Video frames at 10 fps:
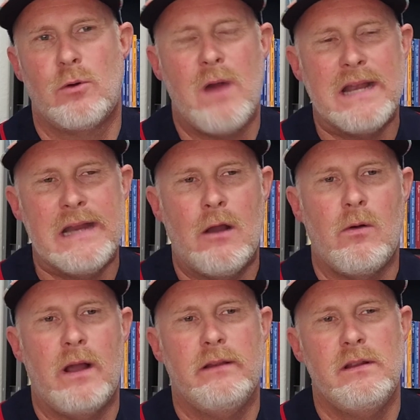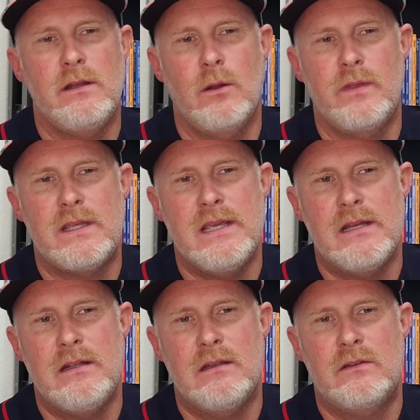But right now, the
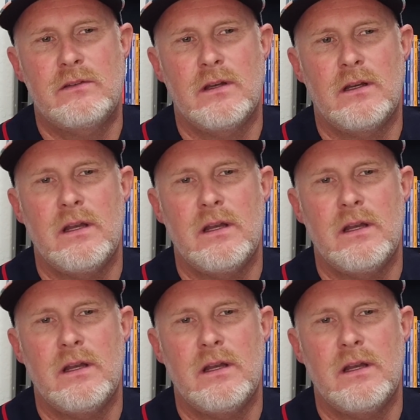kid is